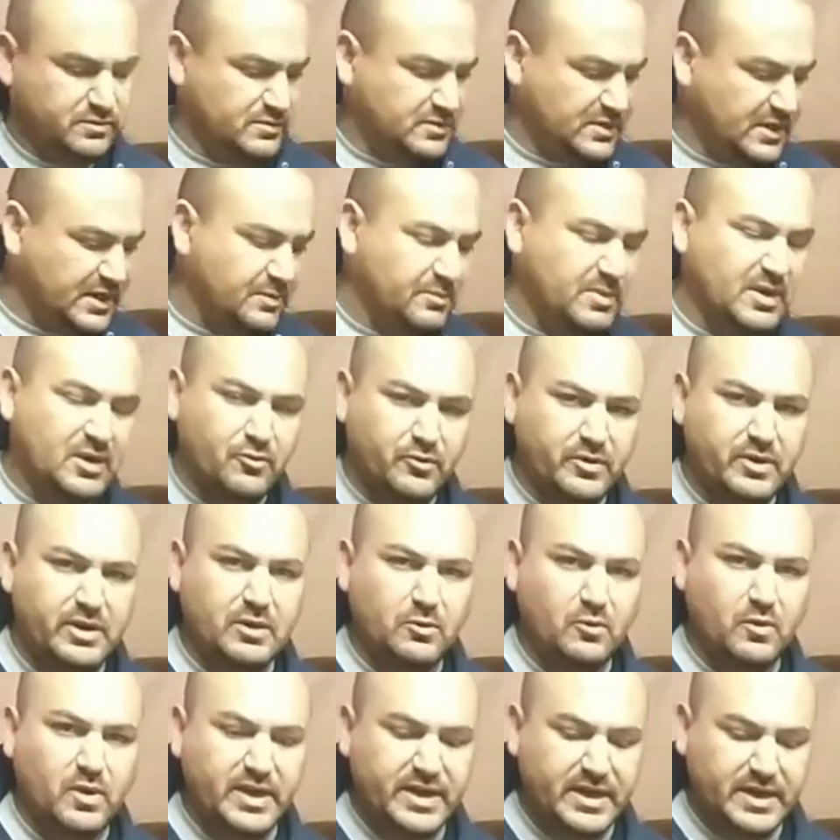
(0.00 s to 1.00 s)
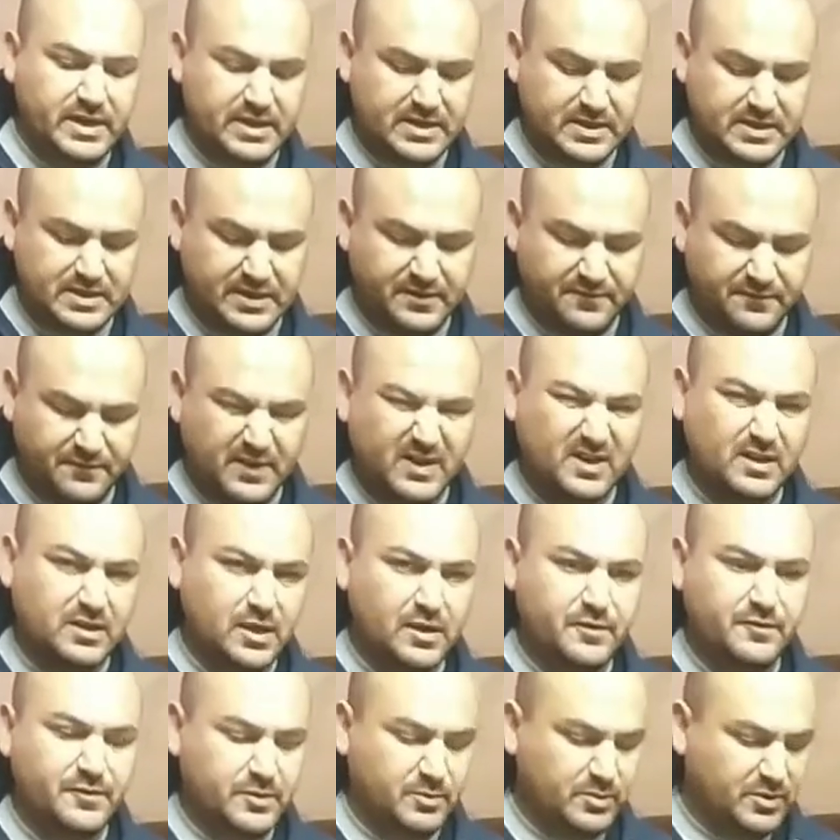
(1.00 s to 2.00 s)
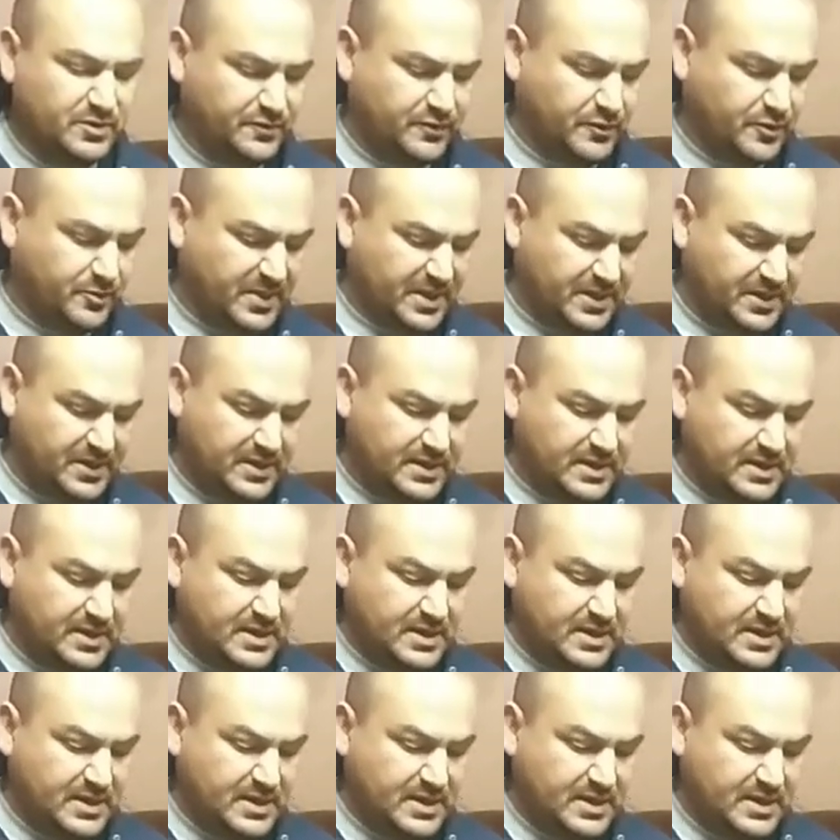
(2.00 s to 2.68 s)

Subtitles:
right about where I wanted it and felt comfortable for me.